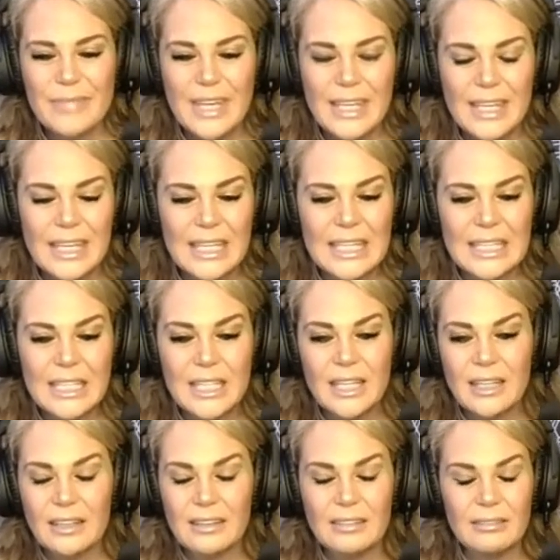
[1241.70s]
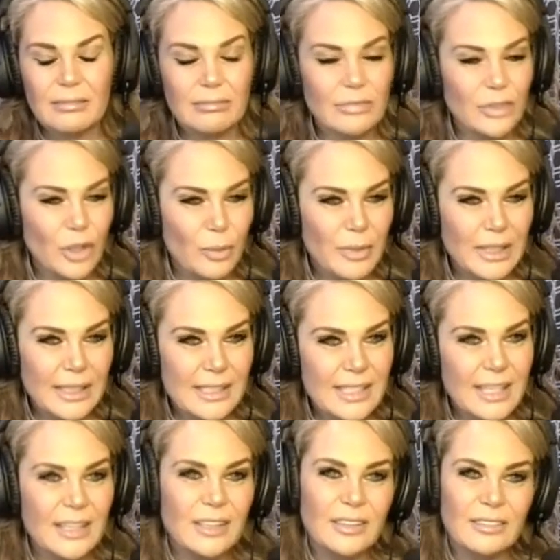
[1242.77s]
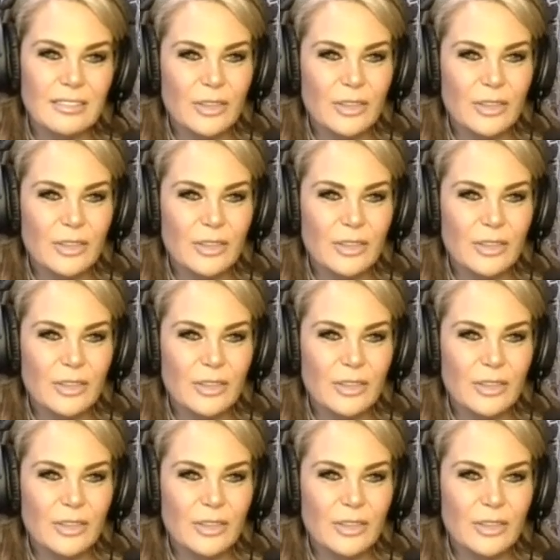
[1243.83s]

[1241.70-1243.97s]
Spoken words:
in Loma Linda,